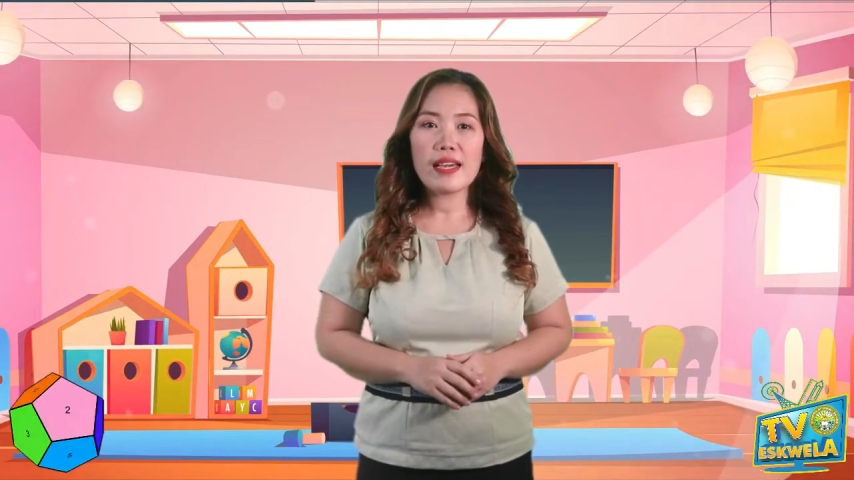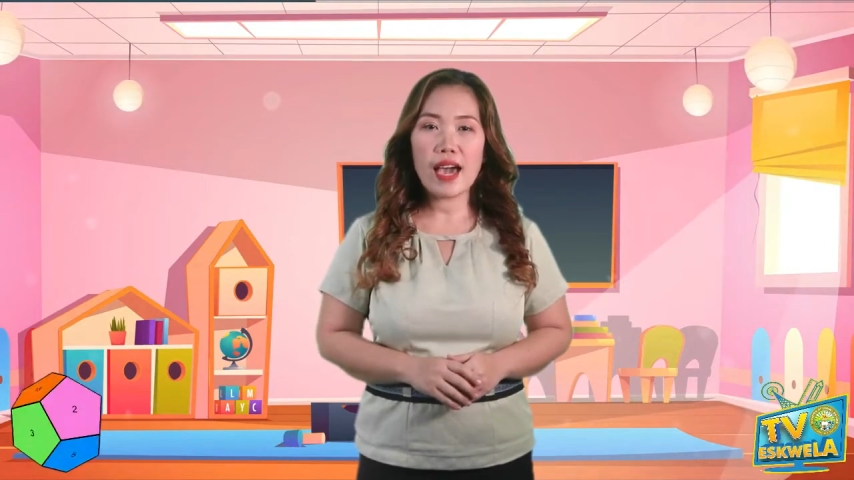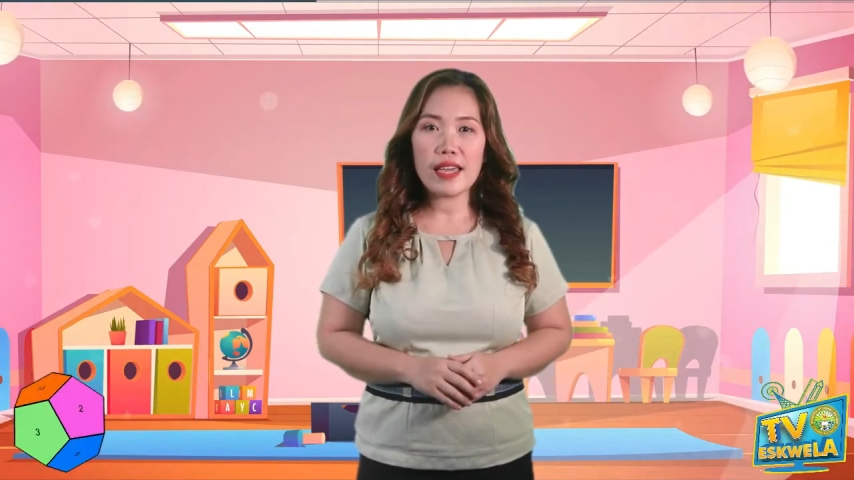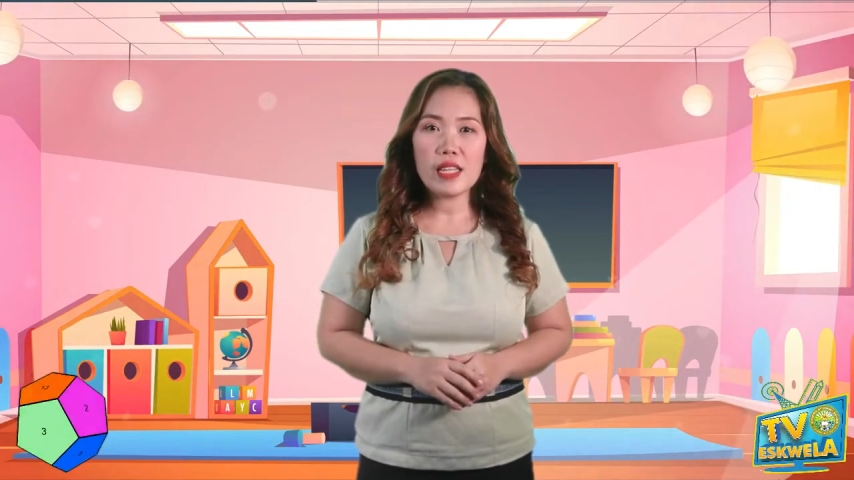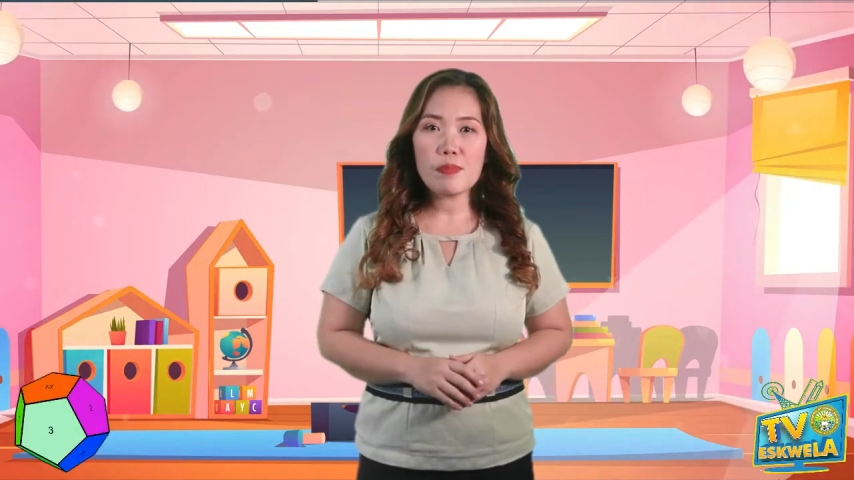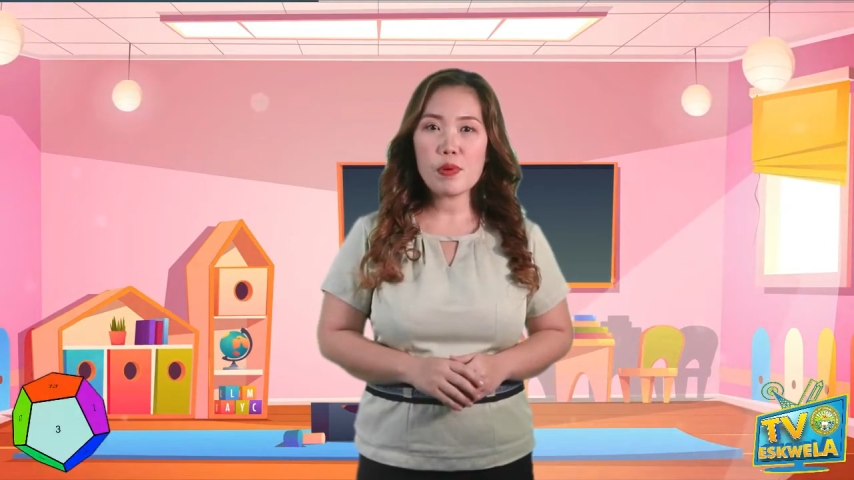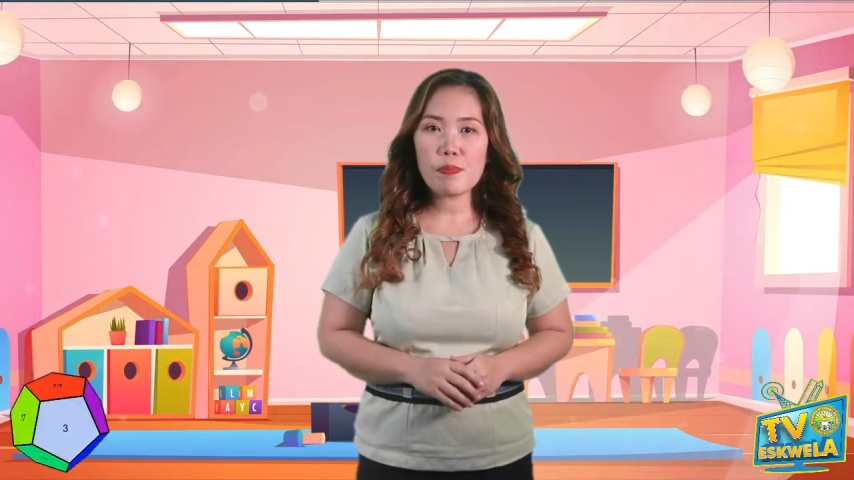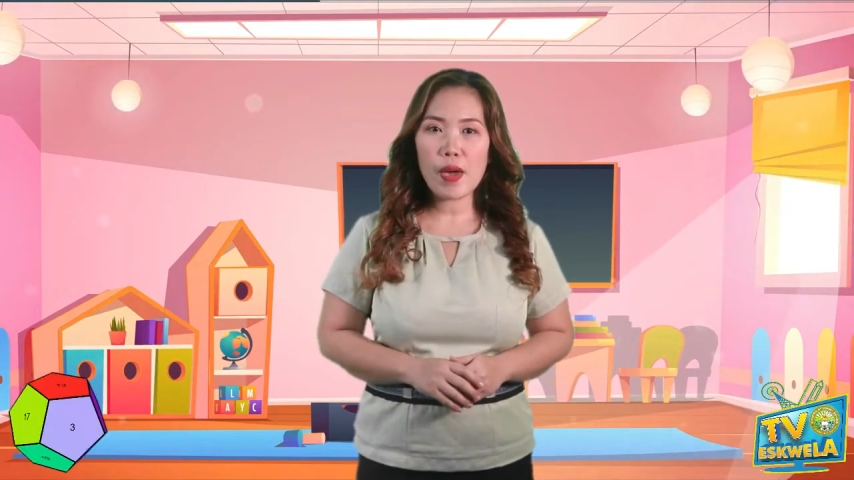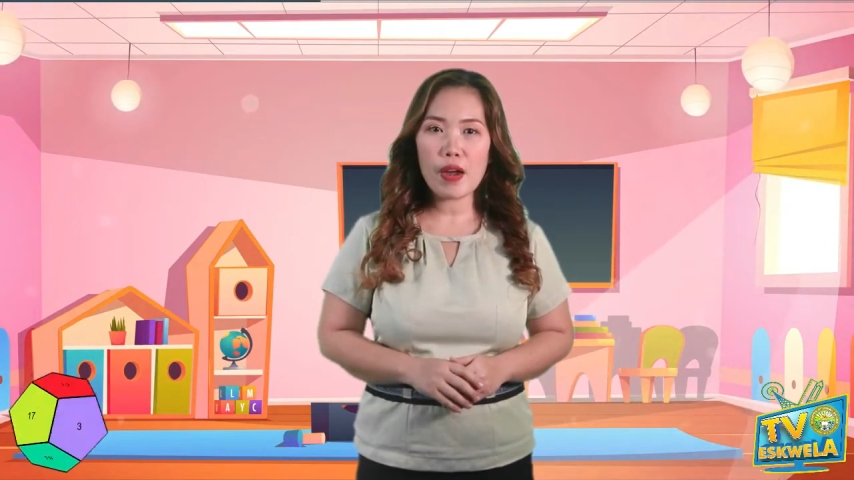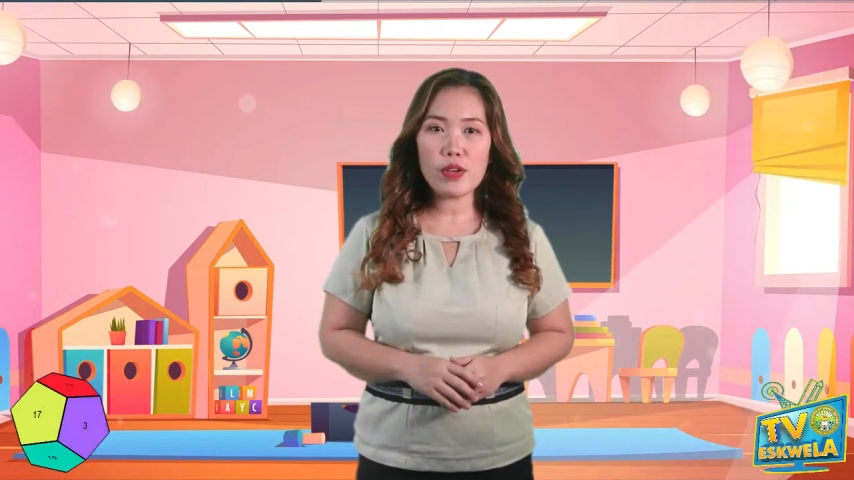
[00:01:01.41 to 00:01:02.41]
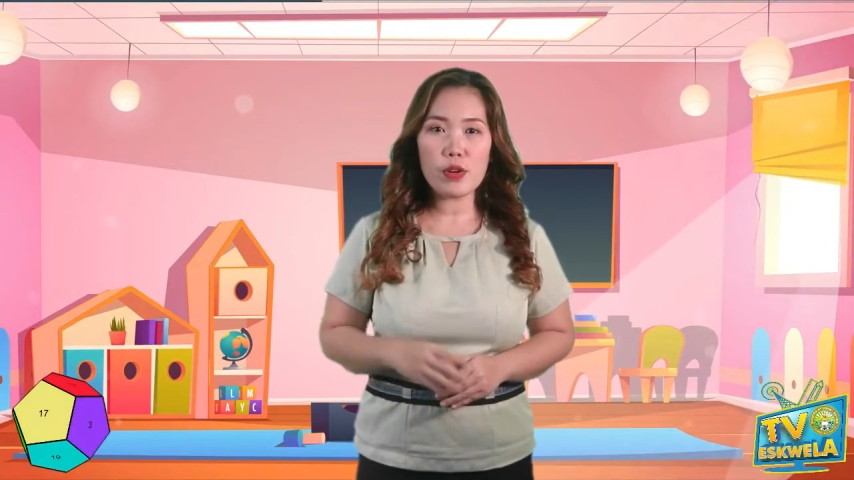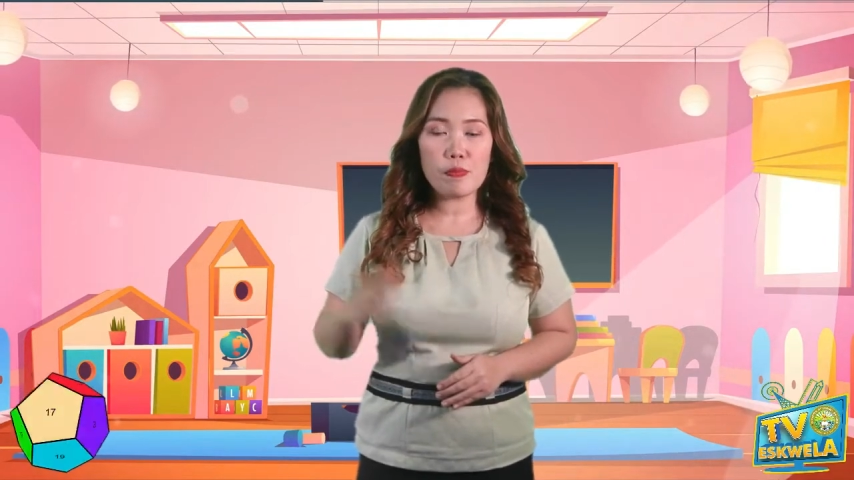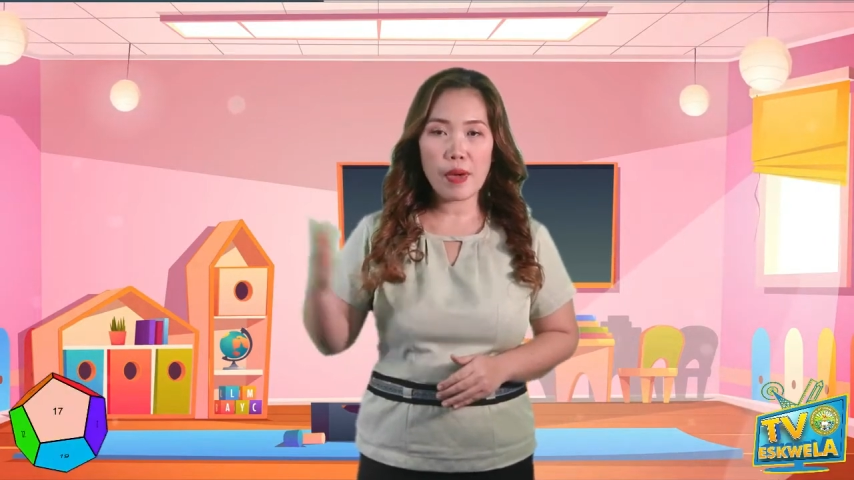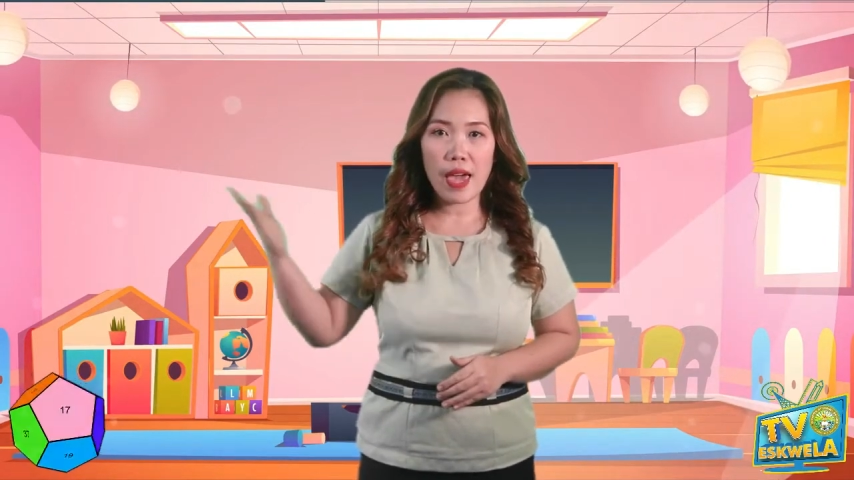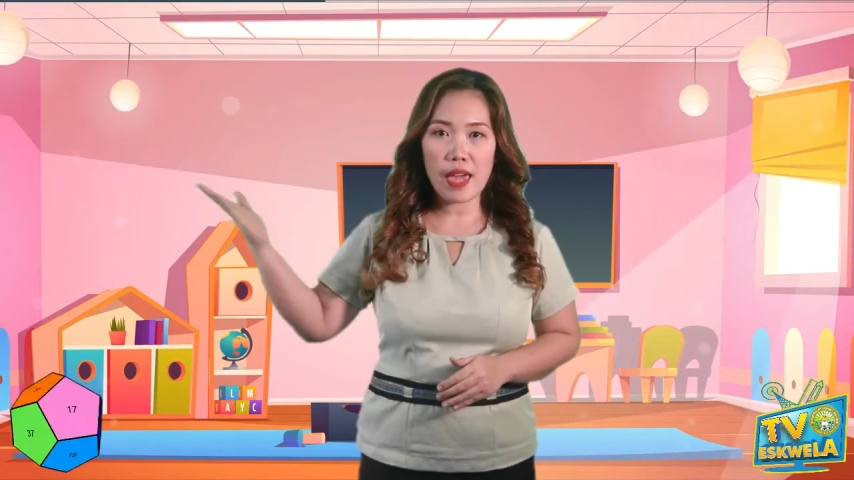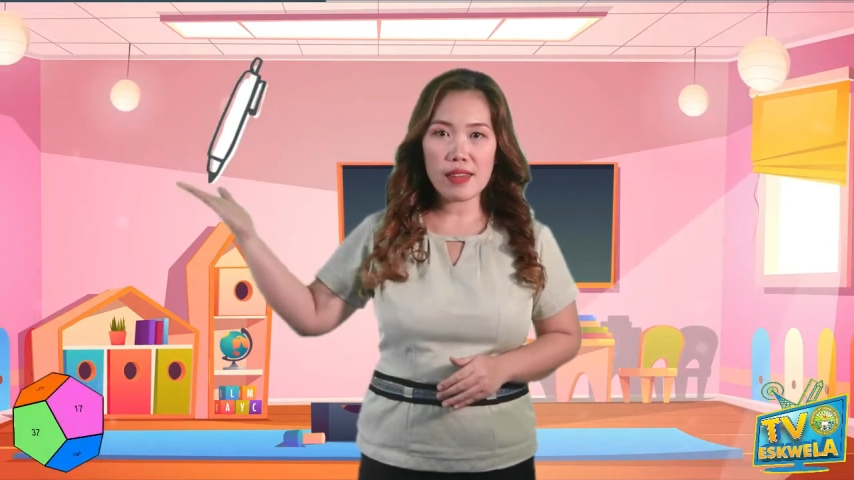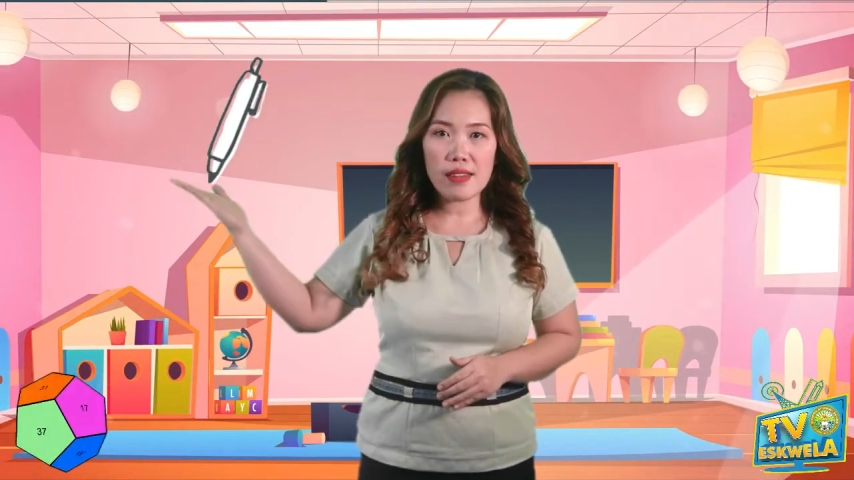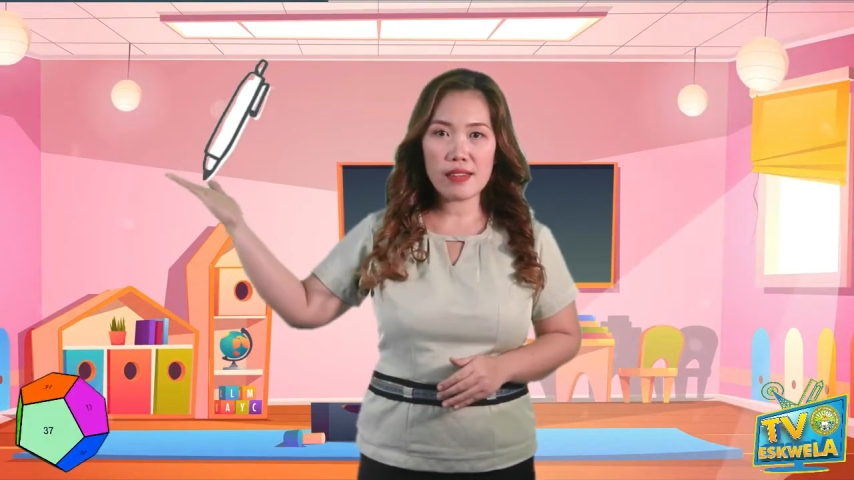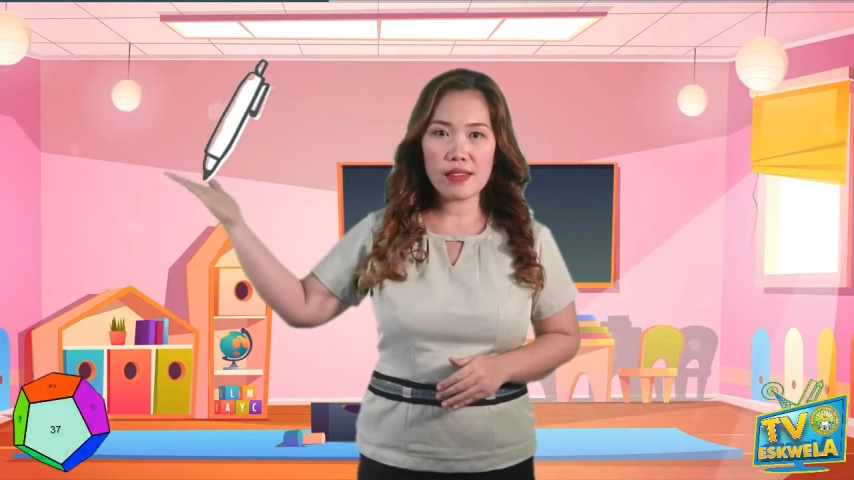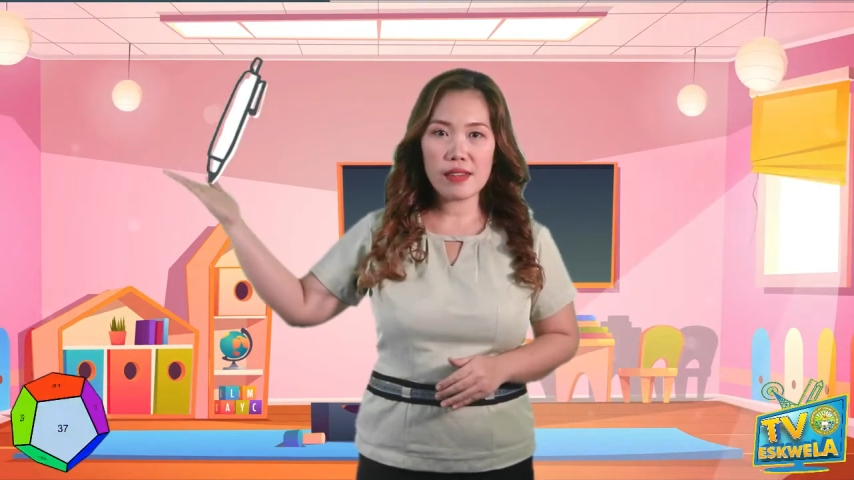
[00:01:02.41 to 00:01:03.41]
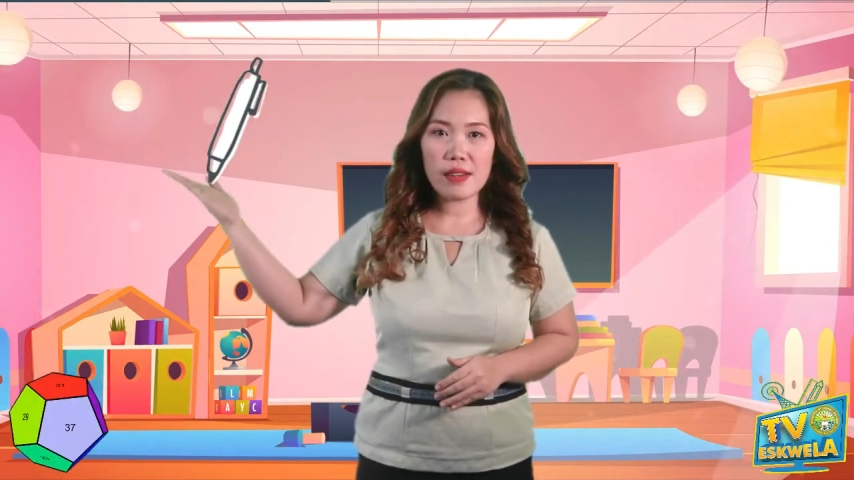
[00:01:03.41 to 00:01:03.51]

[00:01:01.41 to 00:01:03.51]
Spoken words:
Kindly prepare your pen,